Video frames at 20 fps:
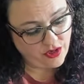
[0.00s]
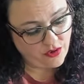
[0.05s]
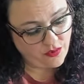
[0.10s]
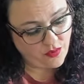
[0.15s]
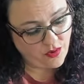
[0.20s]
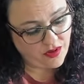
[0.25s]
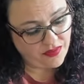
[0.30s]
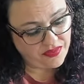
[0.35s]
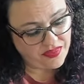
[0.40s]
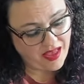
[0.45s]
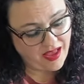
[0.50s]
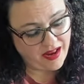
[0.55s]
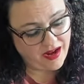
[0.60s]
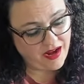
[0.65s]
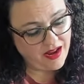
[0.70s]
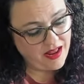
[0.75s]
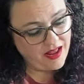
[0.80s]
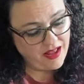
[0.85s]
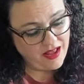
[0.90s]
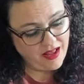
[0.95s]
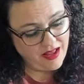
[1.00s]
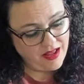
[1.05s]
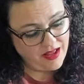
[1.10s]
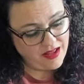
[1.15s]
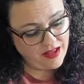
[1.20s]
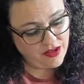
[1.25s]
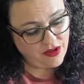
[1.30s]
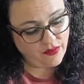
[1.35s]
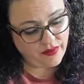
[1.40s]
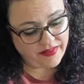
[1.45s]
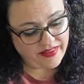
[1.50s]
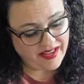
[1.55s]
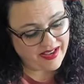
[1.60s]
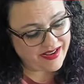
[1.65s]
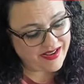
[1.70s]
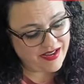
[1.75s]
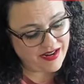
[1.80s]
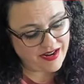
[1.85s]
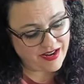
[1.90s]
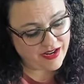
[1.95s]
You want that
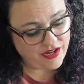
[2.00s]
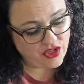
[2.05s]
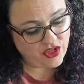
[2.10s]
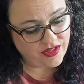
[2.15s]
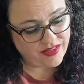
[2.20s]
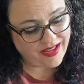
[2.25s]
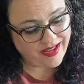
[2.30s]
connection,